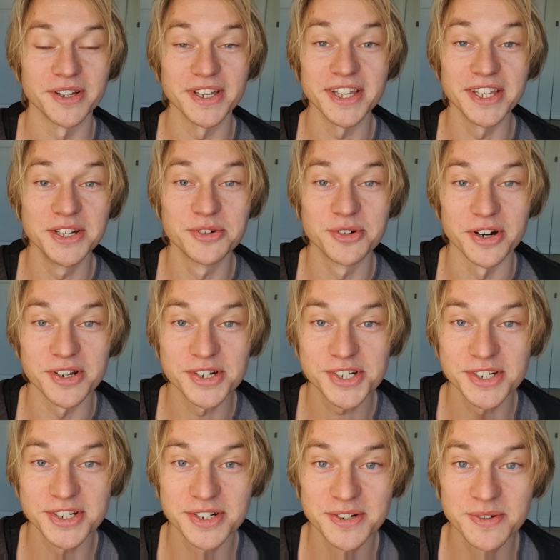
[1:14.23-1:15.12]
in
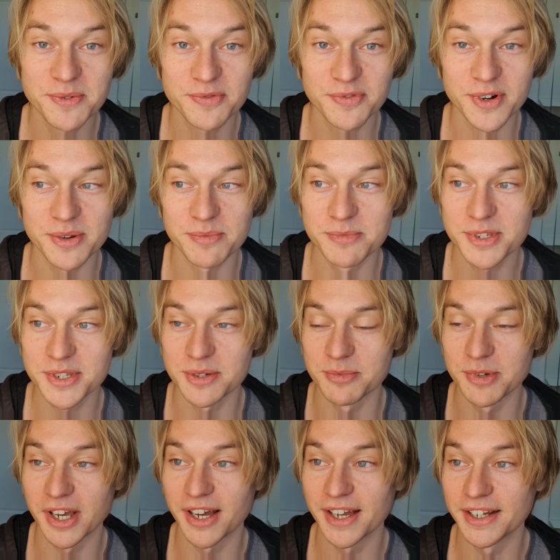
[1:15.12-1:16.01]
Russian from
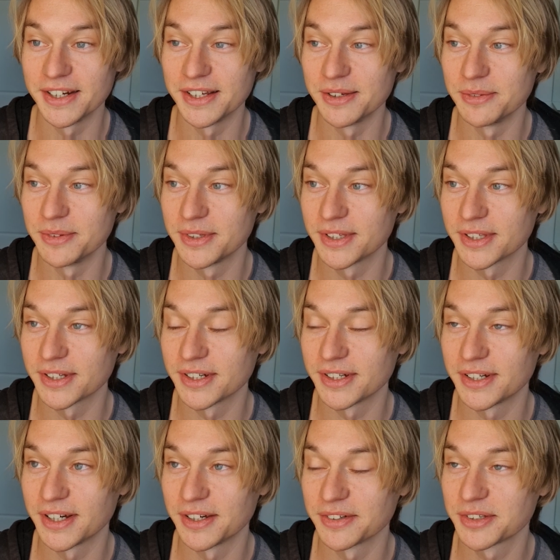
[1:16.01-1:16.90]
some guy named
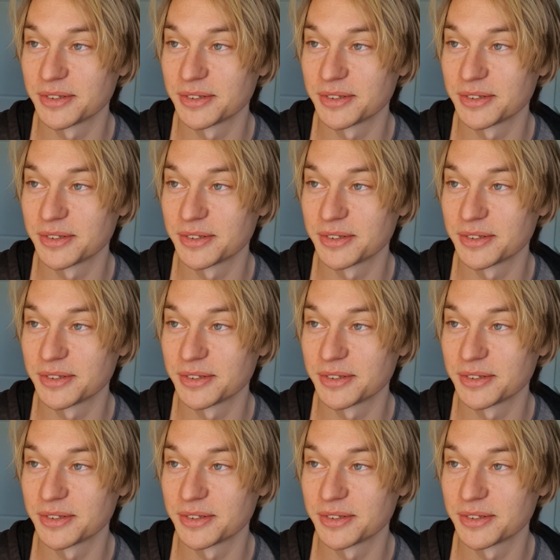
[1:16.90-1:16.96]
I